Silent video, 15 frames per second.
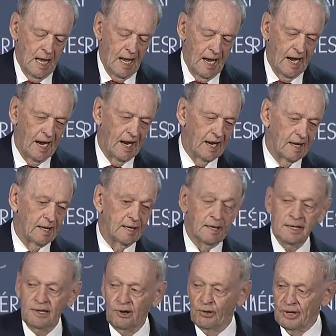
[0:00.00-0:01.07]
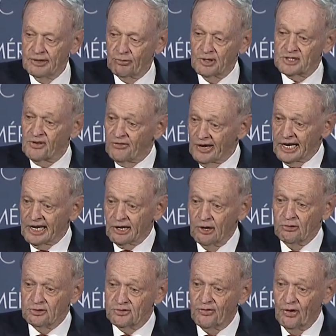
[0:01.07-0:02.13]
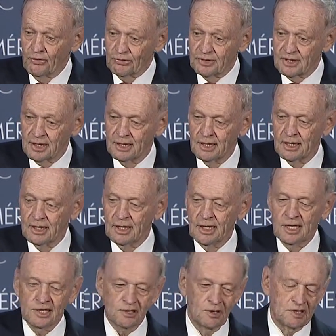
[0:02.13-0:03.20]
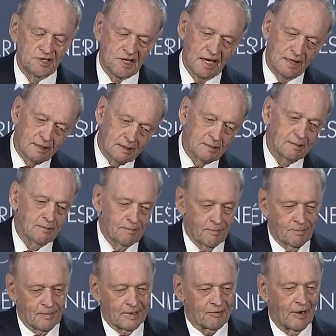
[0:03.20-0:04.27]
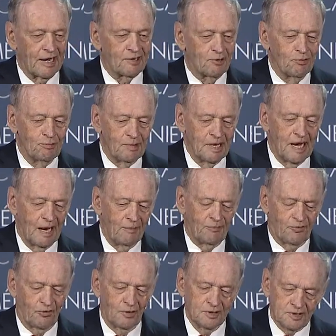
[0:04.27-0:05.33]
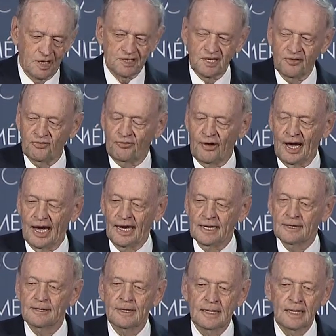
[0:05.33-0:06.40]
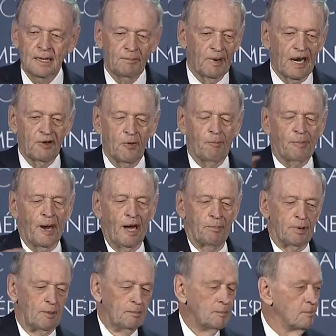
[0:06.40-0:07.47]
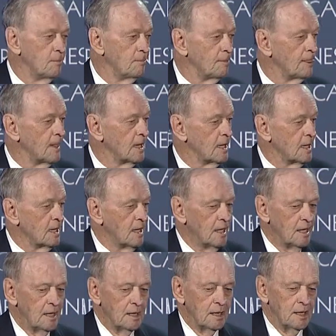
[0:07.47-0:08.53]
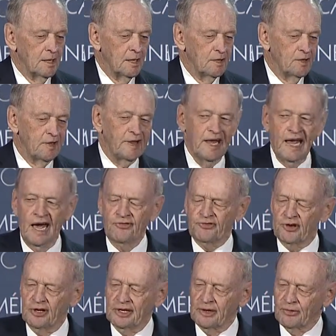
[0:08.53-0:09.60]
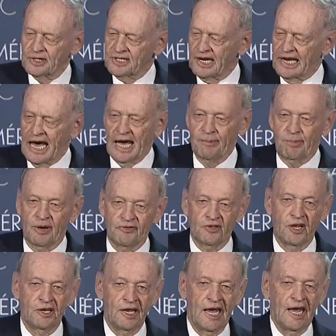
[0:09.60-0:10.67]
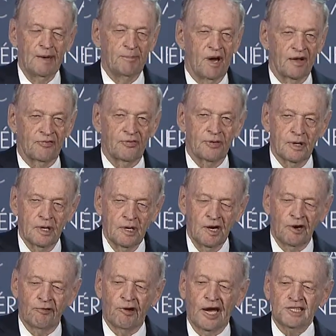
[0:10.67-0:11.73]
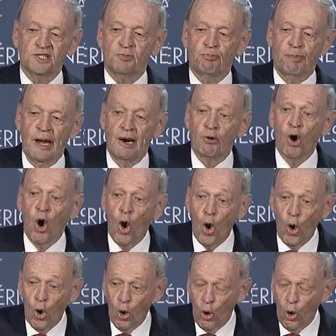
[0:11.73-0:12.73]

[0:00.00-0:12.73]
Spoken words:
And, you know, it was a very close vote. So he said, try to be helpful. So I said, fine. But I had a problem. The day after, there was a guy by the name of Ross Perot